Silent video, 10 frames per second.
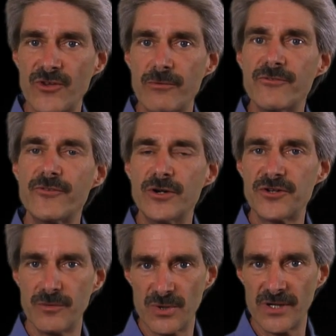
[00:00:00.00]
I refer
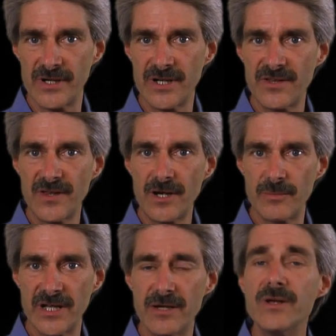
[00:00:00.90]
to polarity
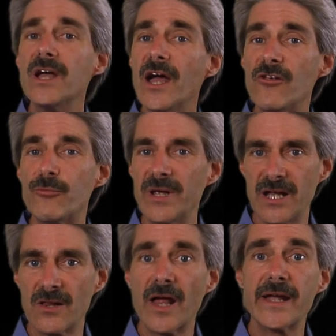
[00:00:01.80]
therapy as
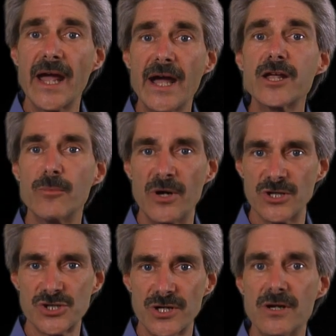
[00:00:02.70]
being like
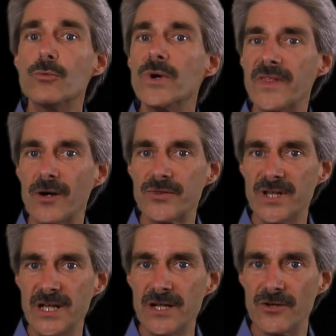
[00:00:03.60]
acupuncture without the
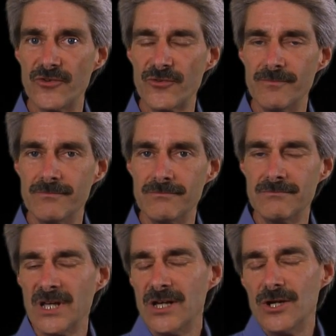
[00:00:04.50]
needles.
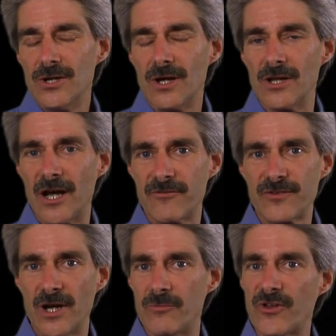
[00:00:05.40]
A lot of
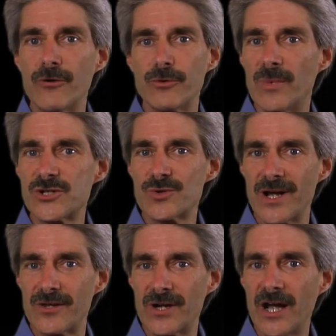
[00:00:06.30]
times I would much
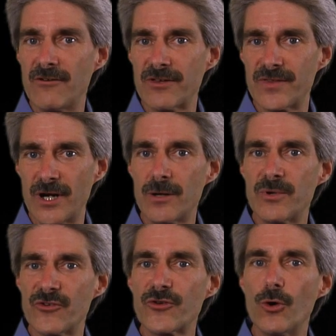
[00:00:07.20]
rather have a
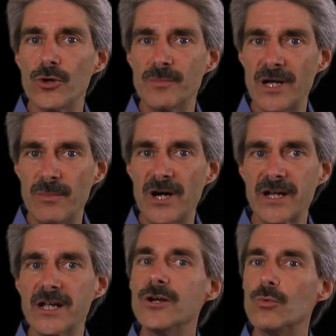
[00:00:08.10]
therapist hold my
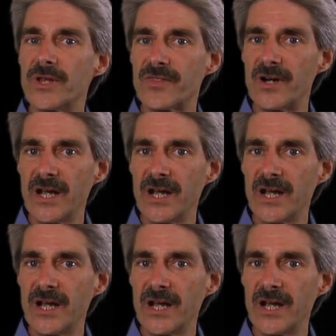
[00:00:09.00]
body with their